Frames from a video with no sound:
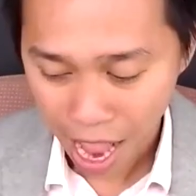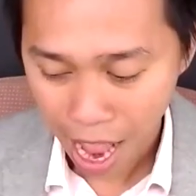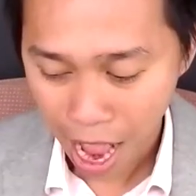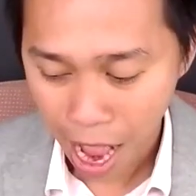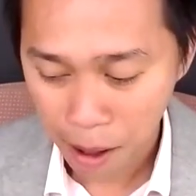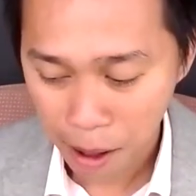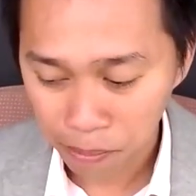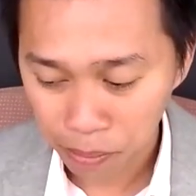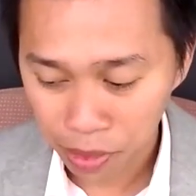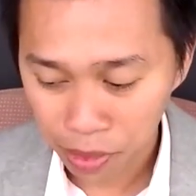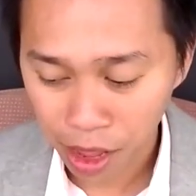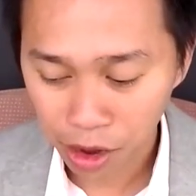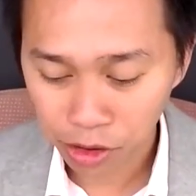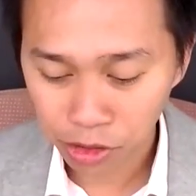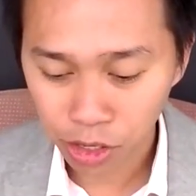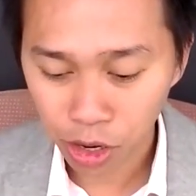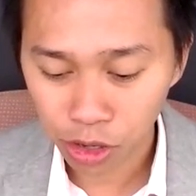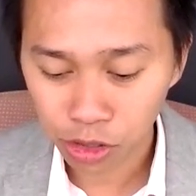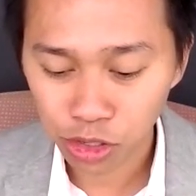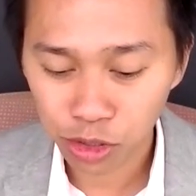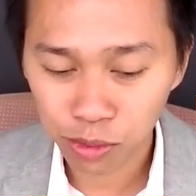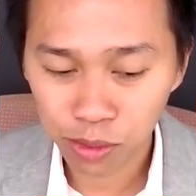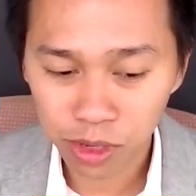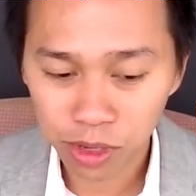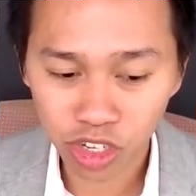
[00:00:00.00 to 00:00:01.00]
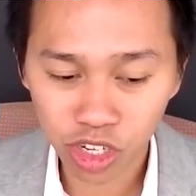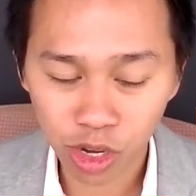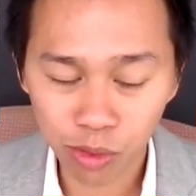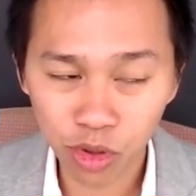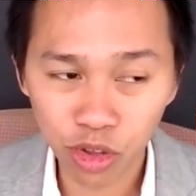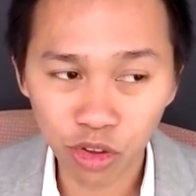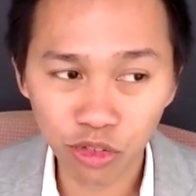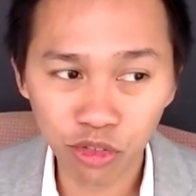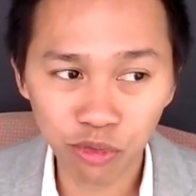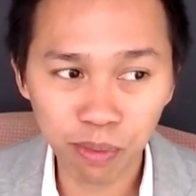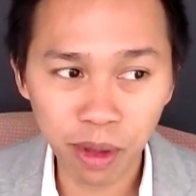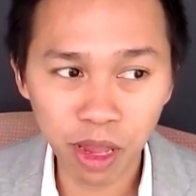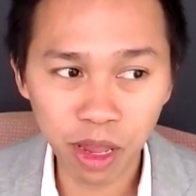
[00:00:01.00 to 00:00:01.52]
Now, Dr. Meacham,
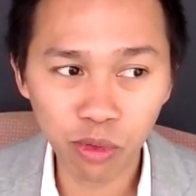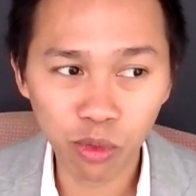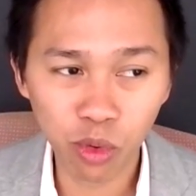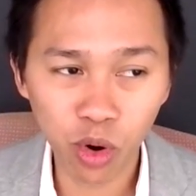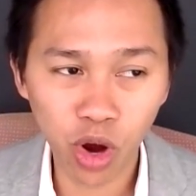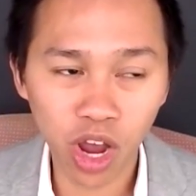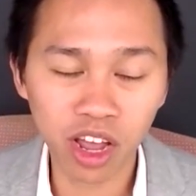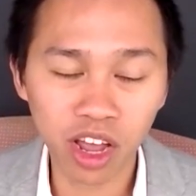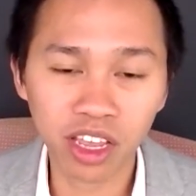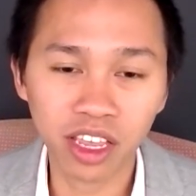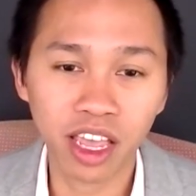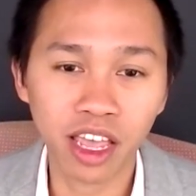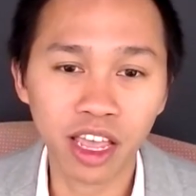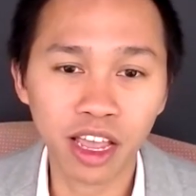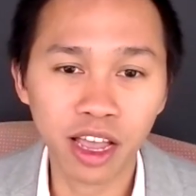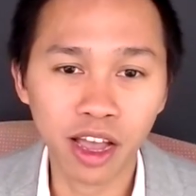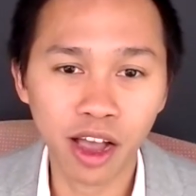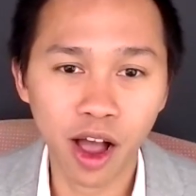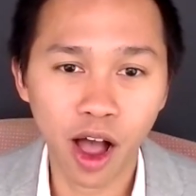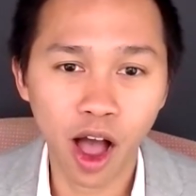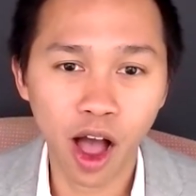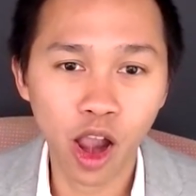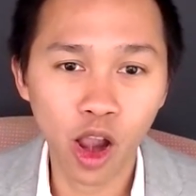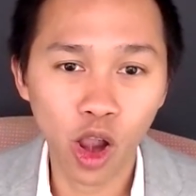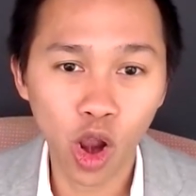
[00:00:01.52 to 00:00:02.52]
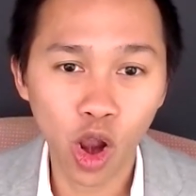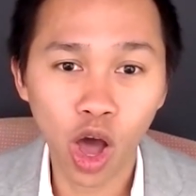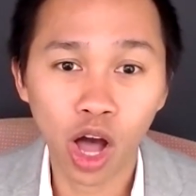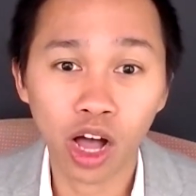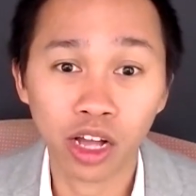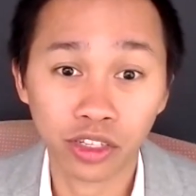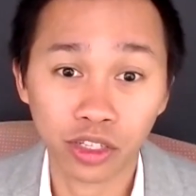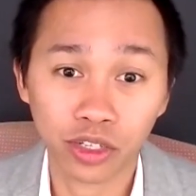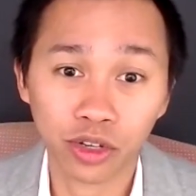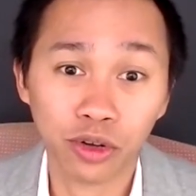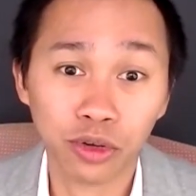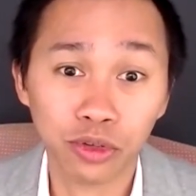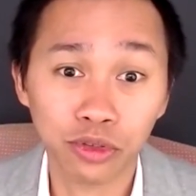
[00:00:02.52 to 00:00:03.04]
you've been working a
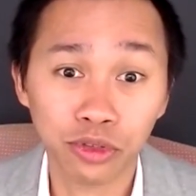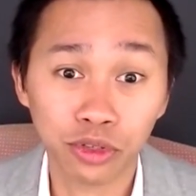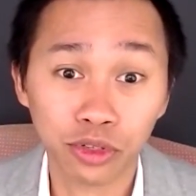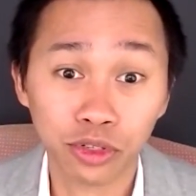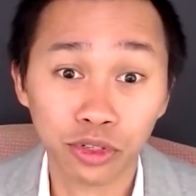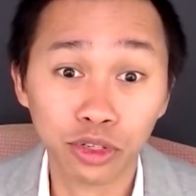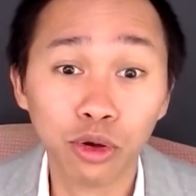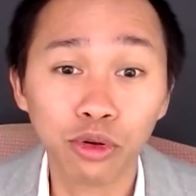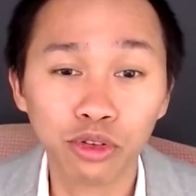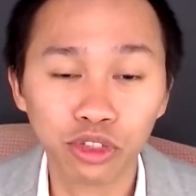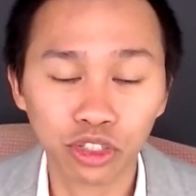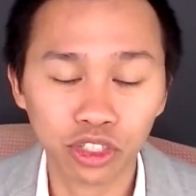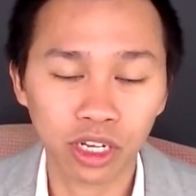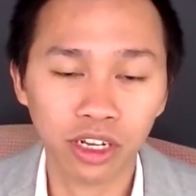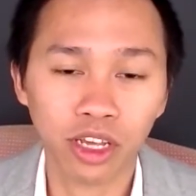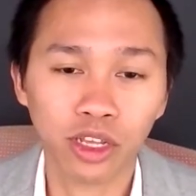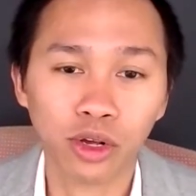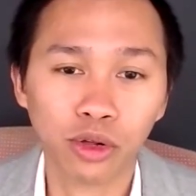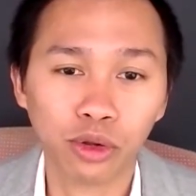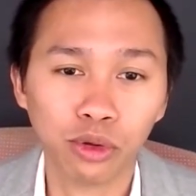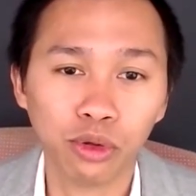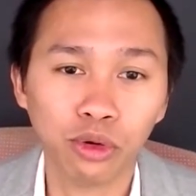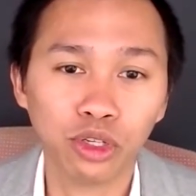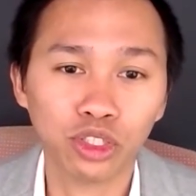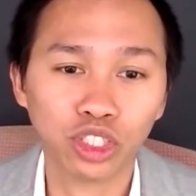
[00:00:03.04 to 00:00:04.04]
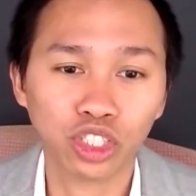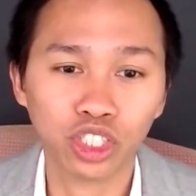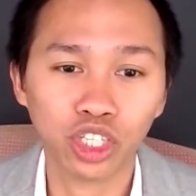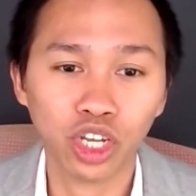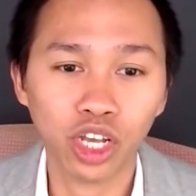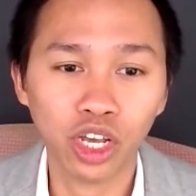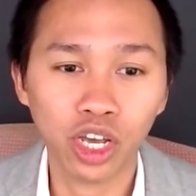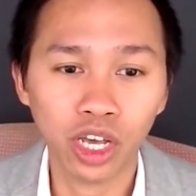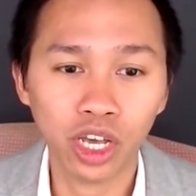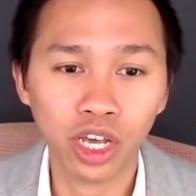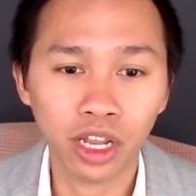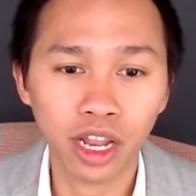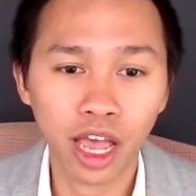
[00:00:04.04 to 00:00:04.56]
lot on social
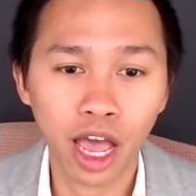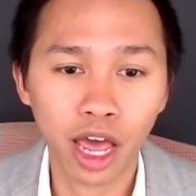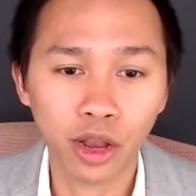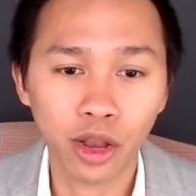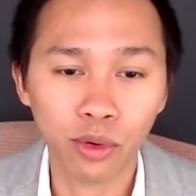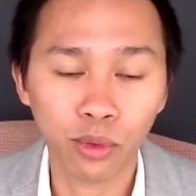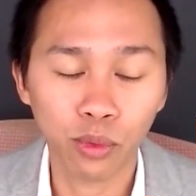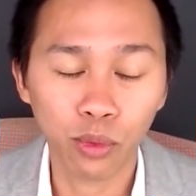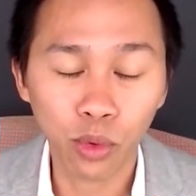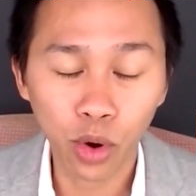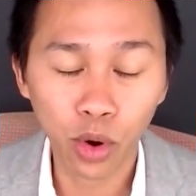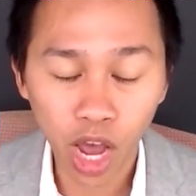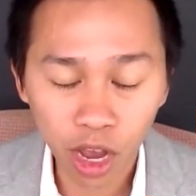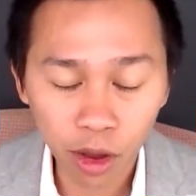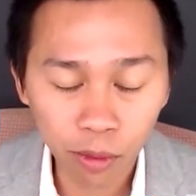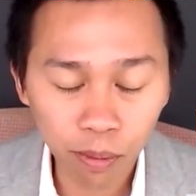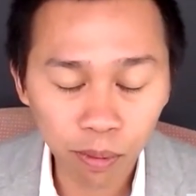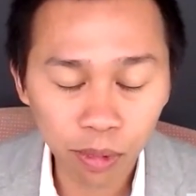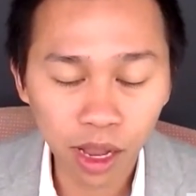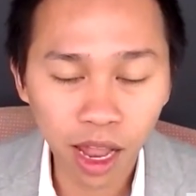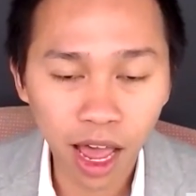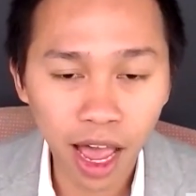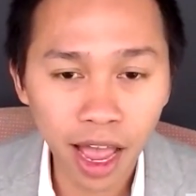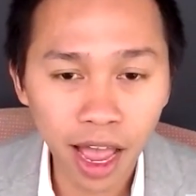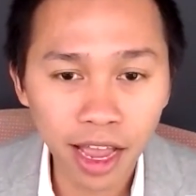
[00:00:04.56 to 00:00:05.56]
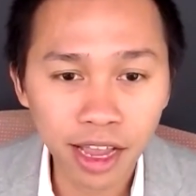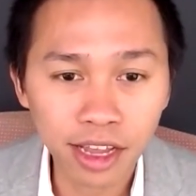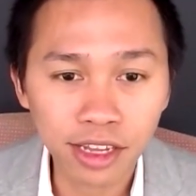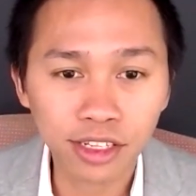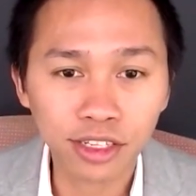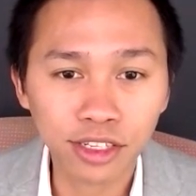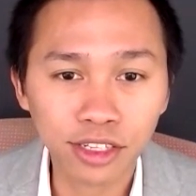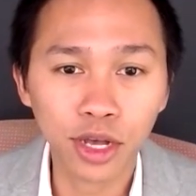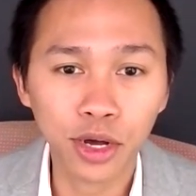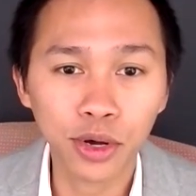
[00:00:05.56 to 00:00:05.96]
inclusion and workplace.